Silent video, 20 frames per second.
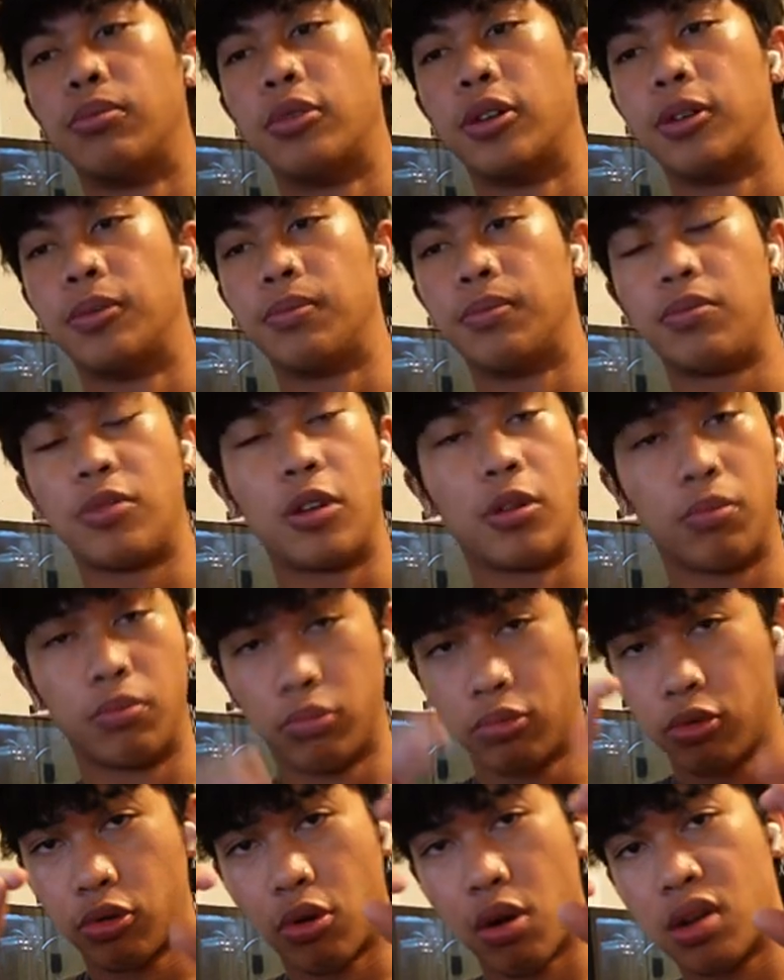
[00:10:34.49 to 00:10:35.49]
But, yeah,
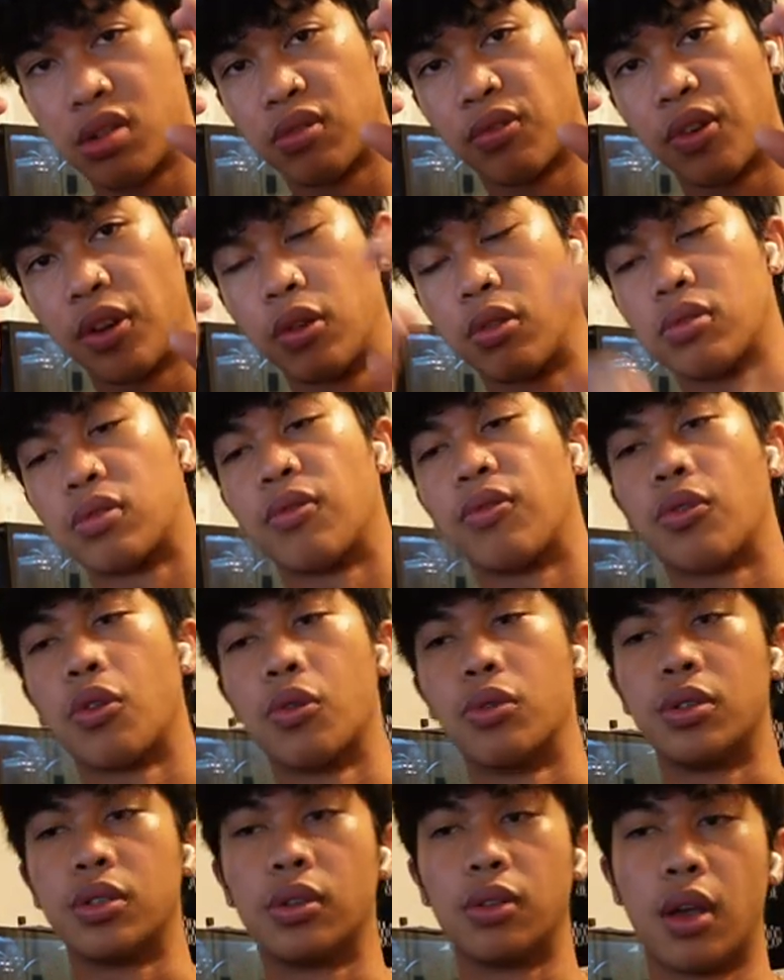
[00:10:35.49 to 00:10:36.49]
Gross Fingers, of
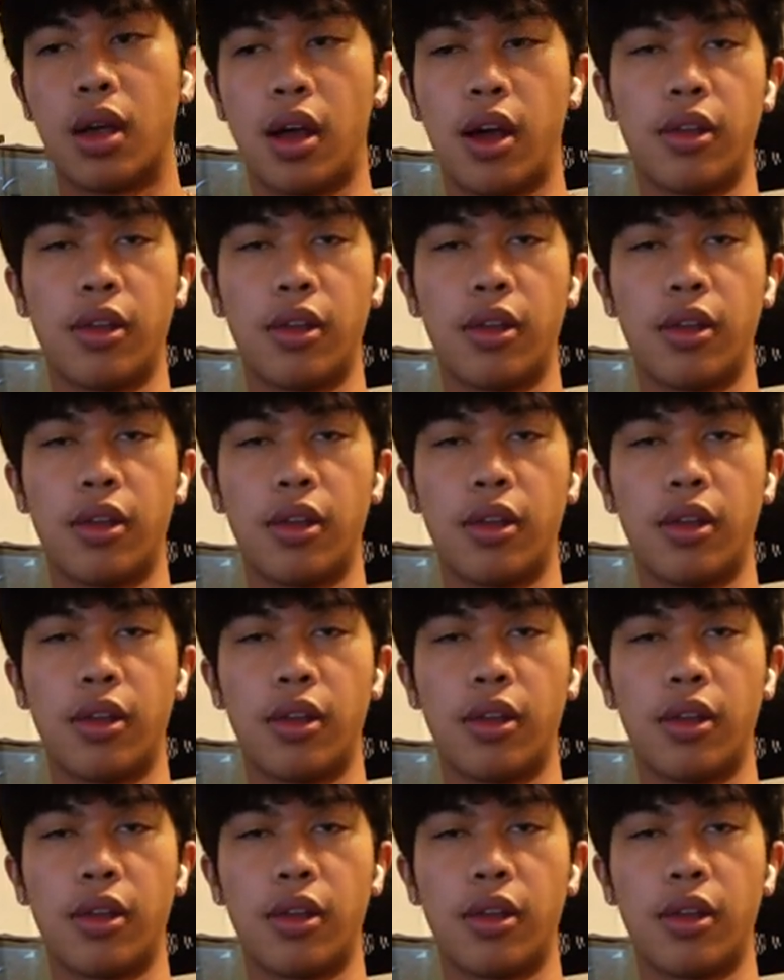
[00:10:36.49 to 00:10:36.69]
course.